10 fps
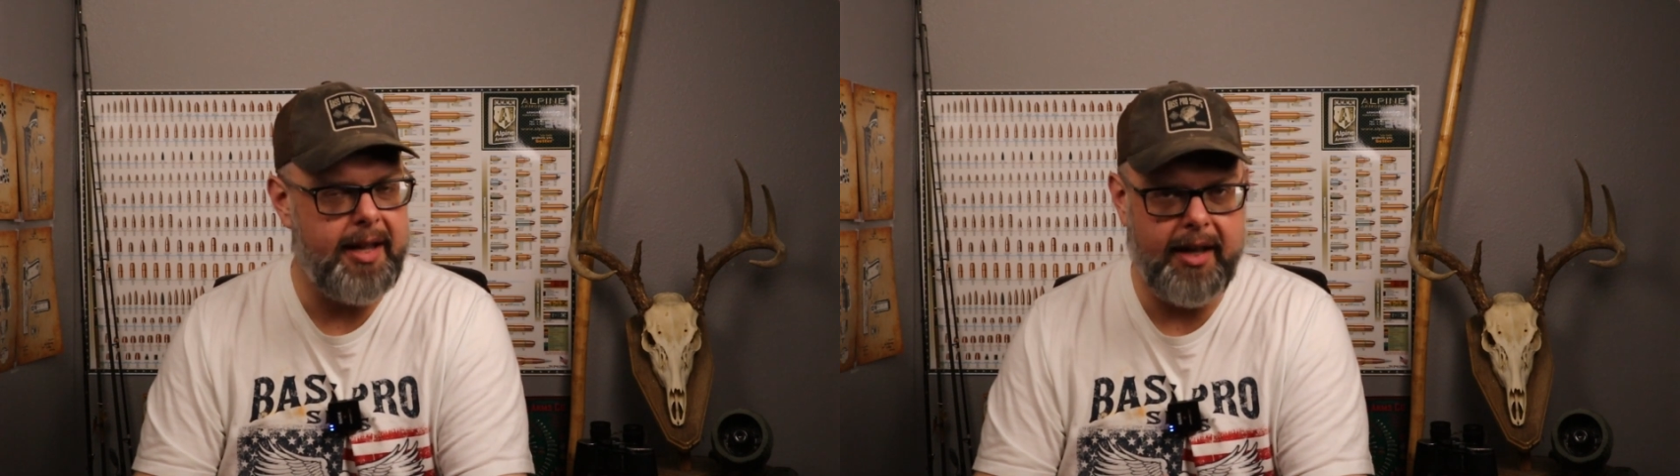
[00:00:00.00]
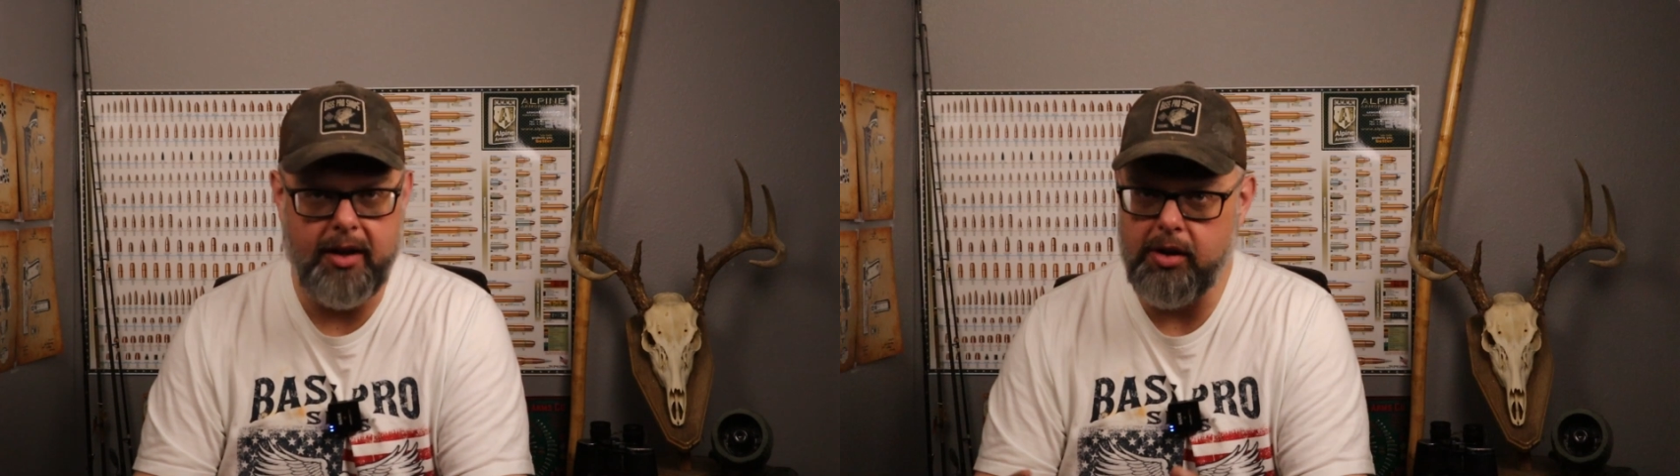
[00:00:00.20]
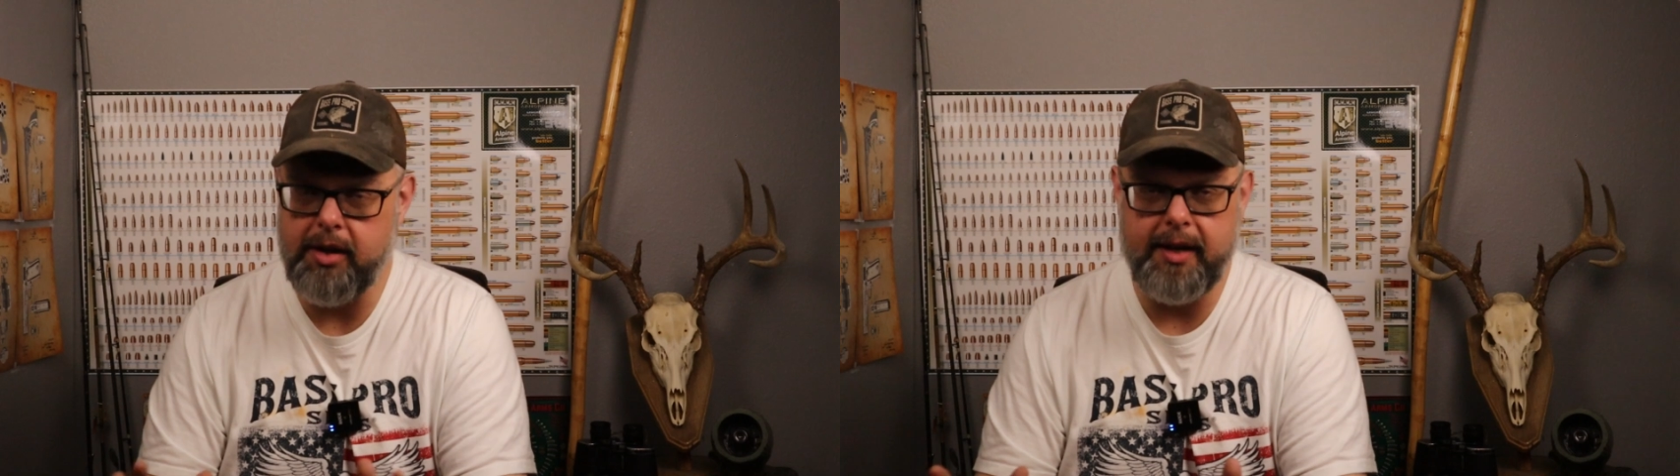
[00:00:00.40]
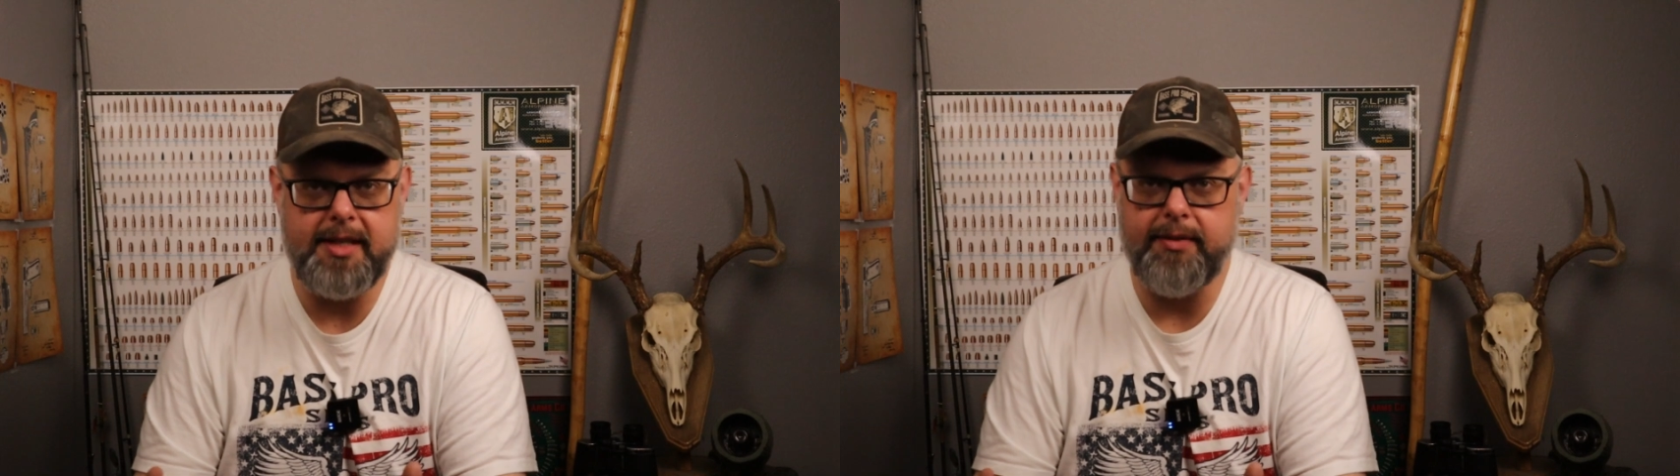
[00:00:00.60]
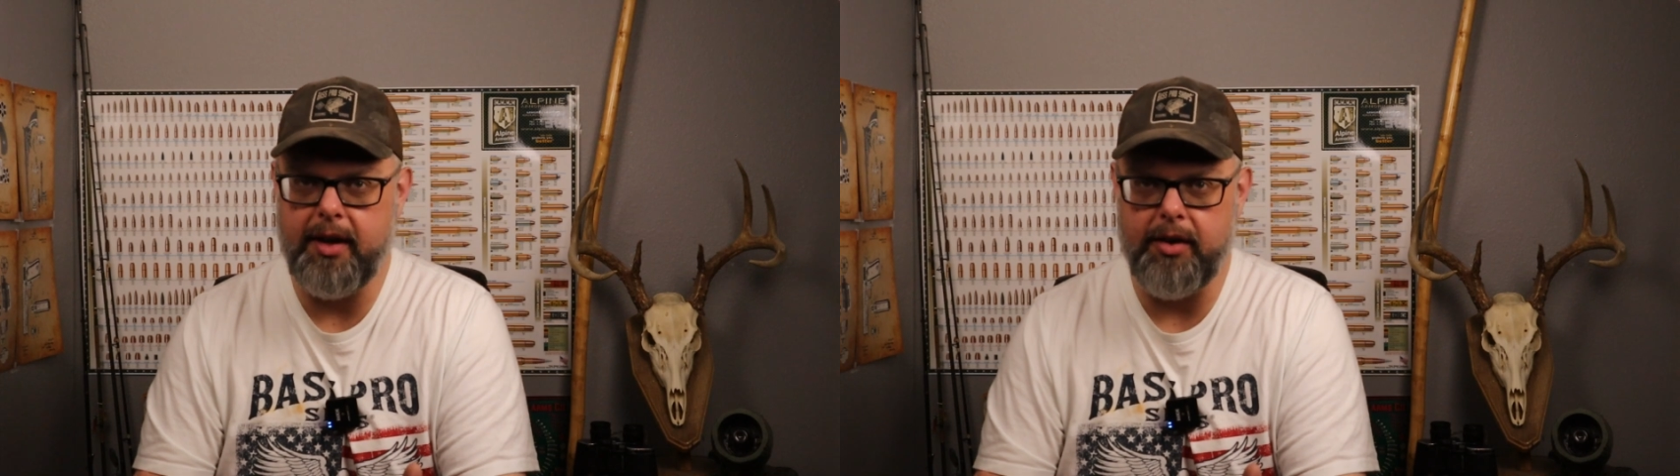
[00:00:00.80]
and all
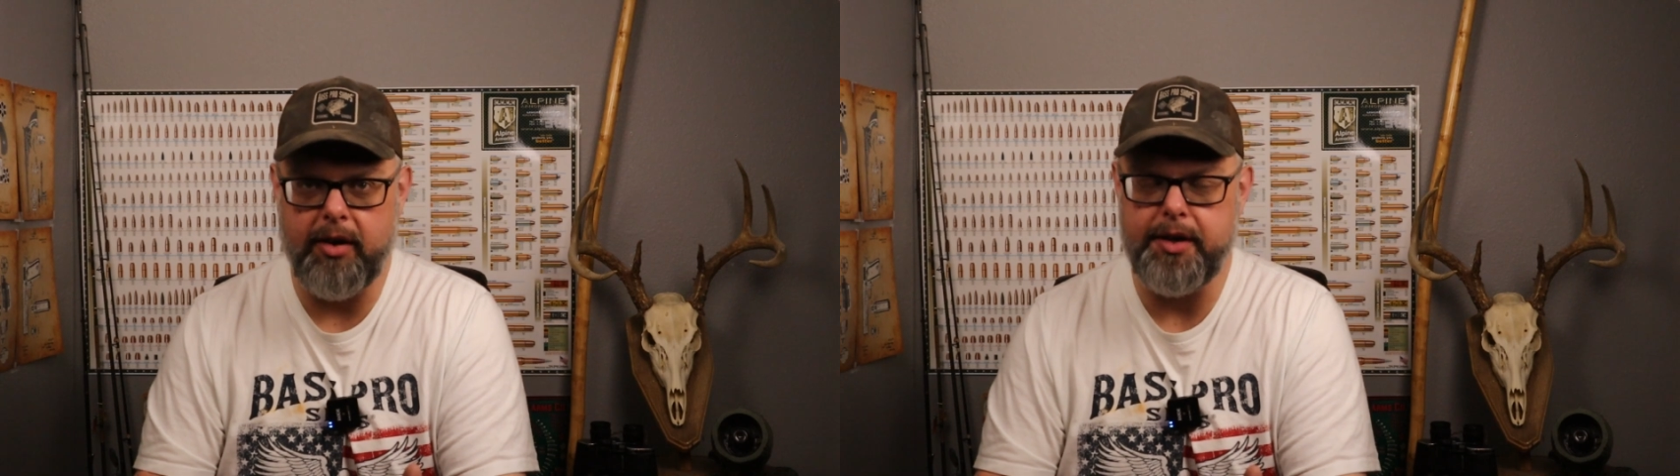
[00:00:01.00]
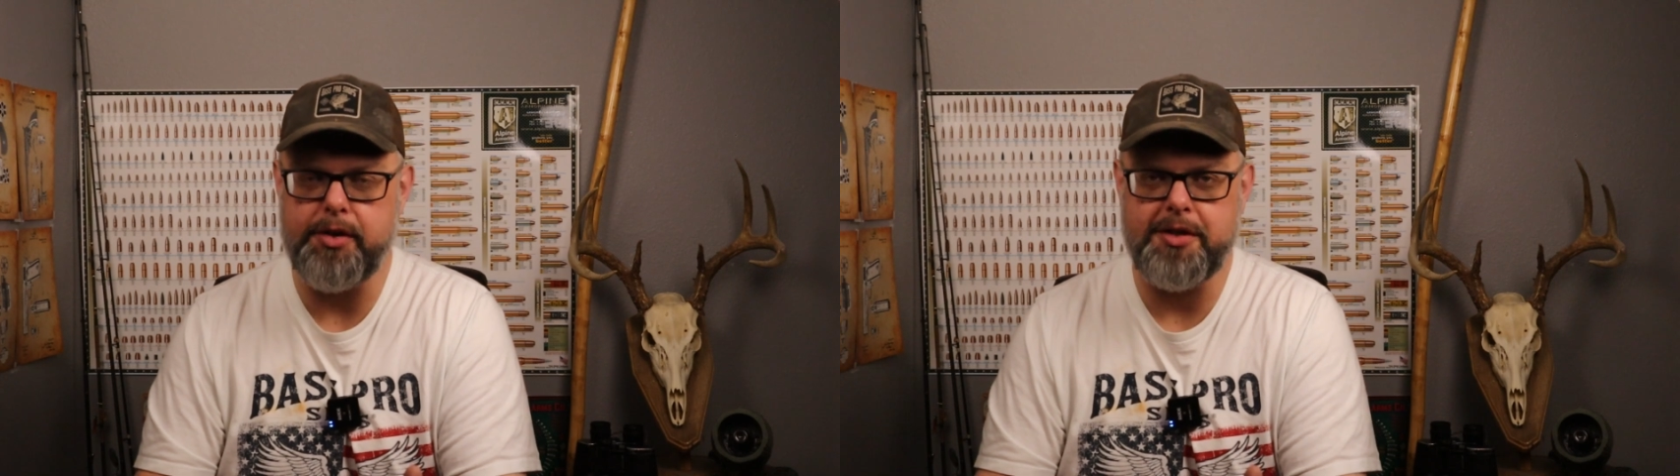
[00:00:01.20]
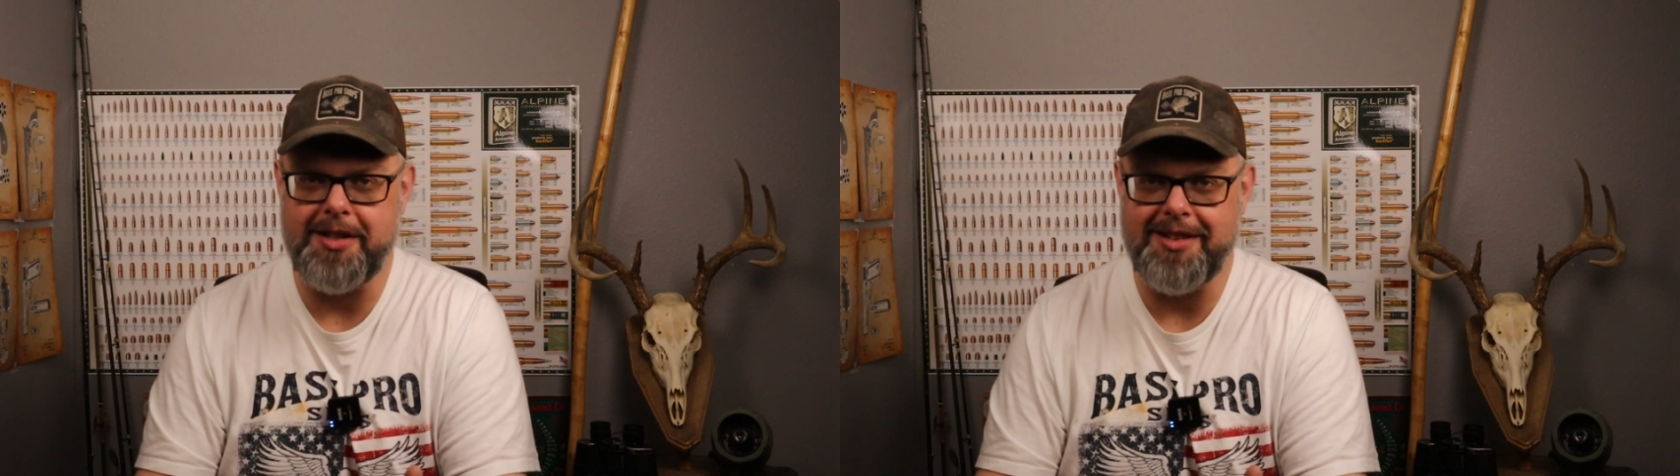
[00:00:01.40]
kinds of other interesting